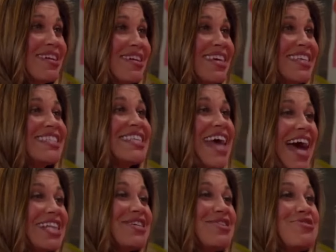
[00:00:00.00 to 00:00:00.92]

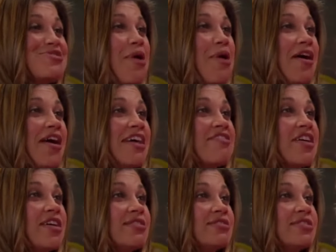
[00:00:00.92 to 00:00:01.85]
exactly who you are,
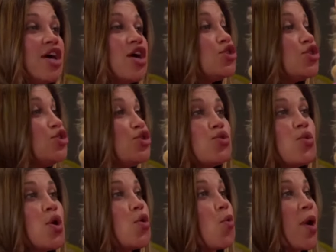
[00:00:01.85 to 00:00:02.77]
Ava.
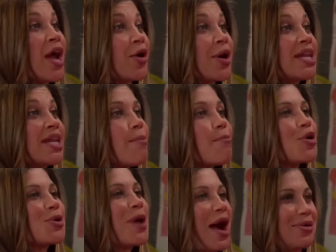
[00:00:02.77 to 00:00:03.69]
You wear it
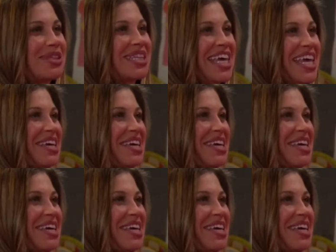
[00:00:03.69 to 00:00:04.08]
proudly.